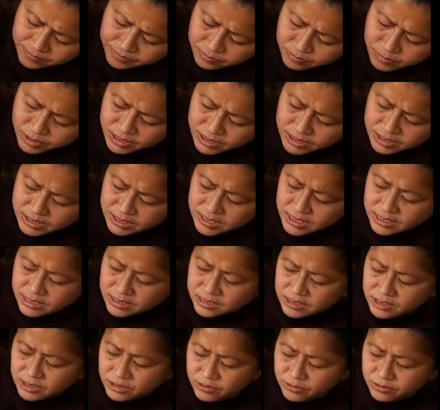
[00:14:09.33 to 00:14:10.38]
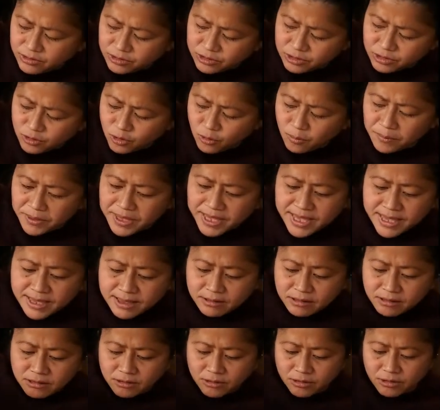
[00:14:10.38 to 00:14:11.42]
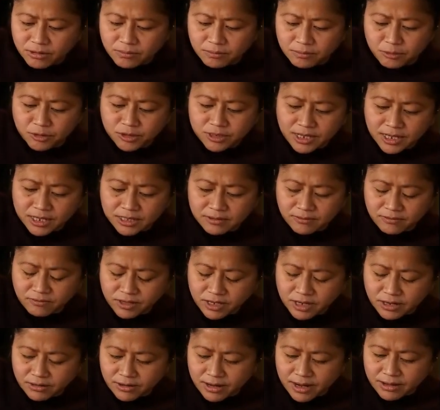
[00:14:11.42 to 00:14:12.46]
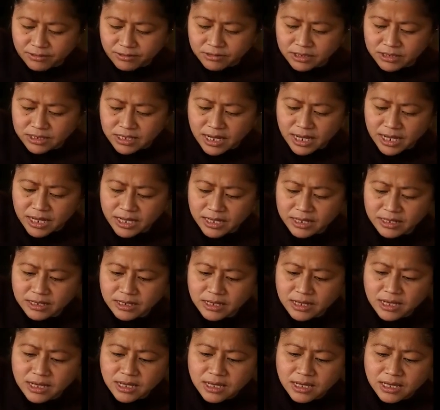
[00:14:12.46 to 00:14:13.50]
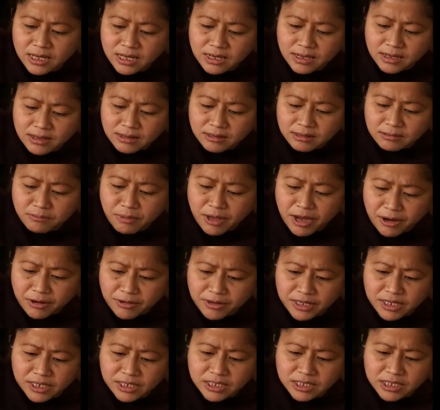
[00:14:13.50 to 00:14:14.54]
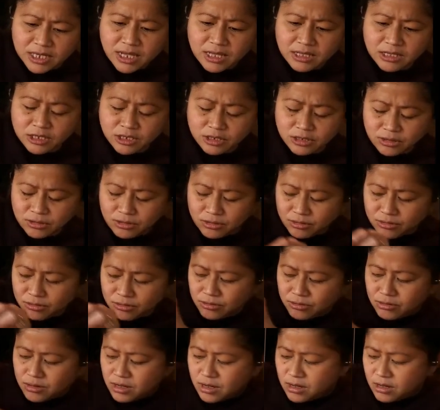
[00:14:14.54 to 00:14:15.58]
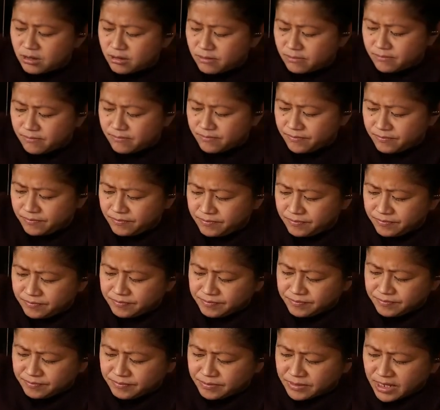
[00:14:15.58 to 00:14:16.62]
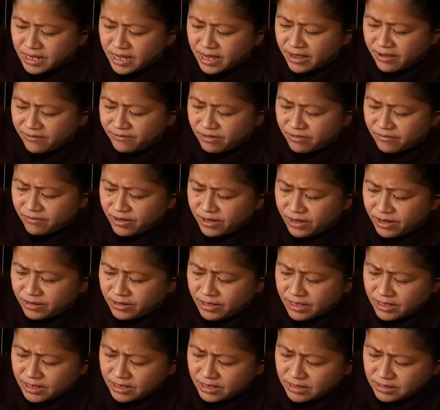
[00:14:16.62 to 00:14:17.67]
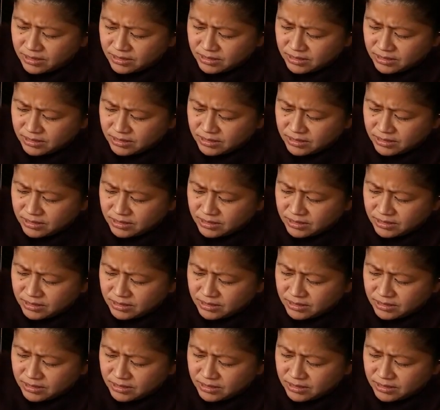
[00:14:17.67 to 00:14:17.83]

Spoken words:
But since, you know, there's no peel or protective layer outside, berries tend to have a very